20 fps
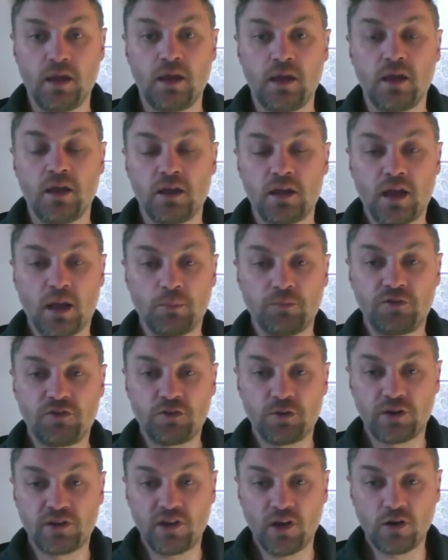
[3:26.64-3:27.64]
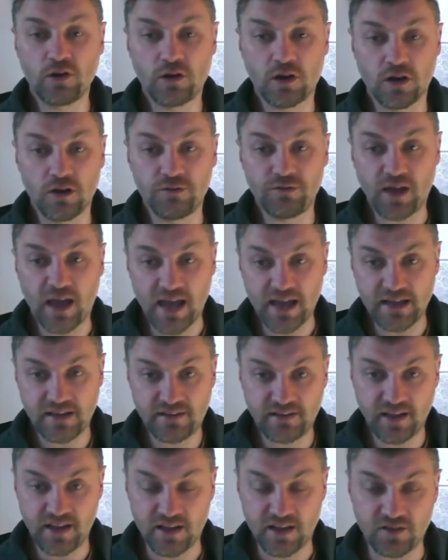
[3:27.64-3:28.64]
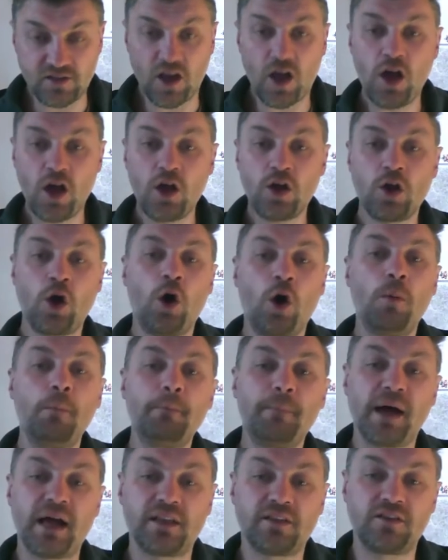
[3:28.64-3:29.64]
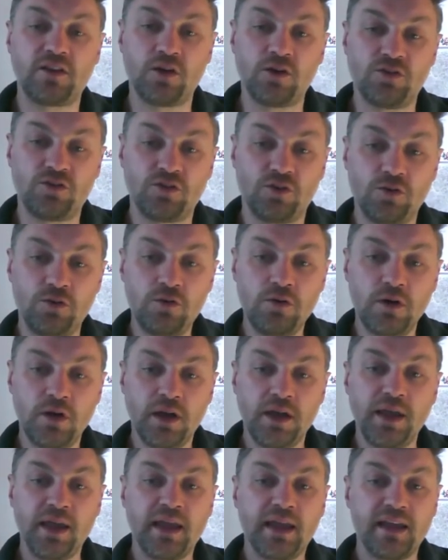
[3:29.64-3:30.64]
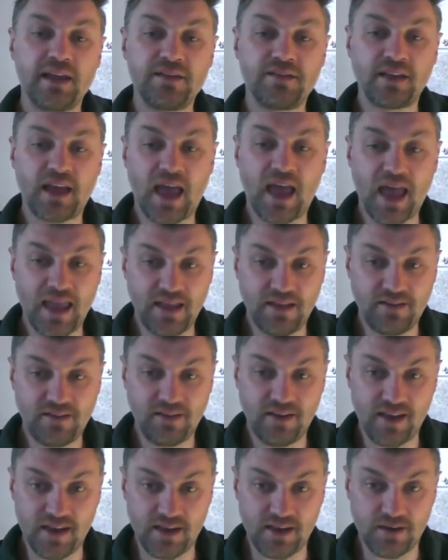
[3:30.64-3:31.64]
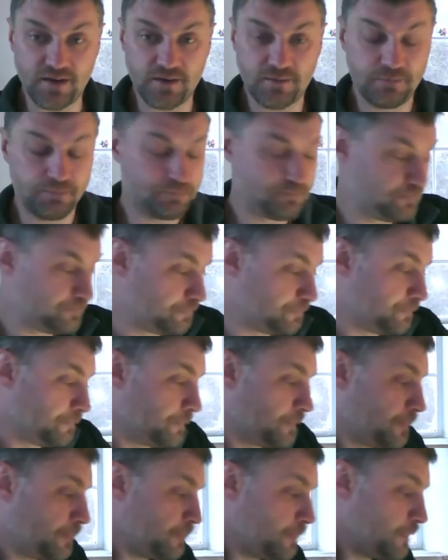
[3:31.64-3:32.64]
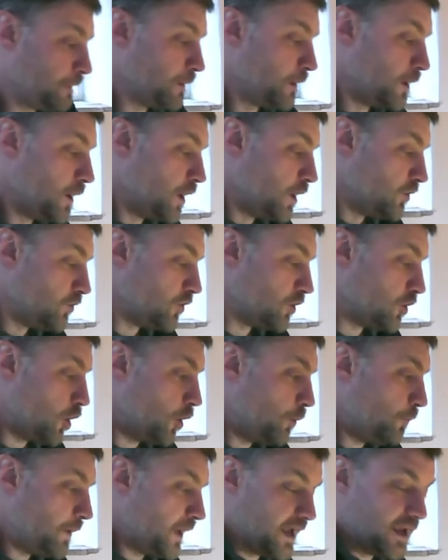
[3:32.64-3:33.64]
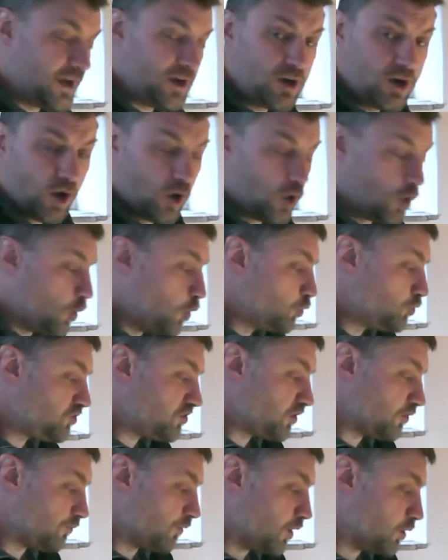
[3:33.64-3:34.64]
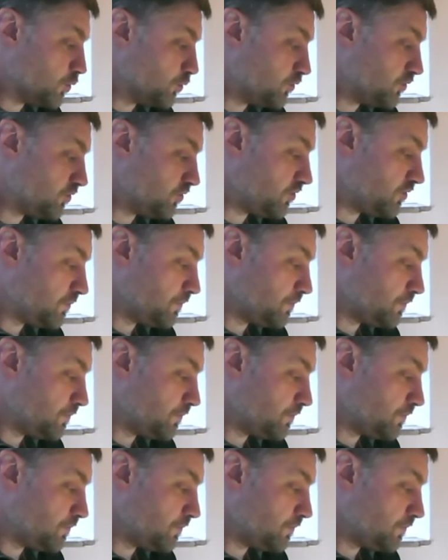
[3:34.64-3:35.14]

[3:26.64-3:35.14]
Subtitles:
comes to a total of 18. So her combat total is 18. The goblin also rolls.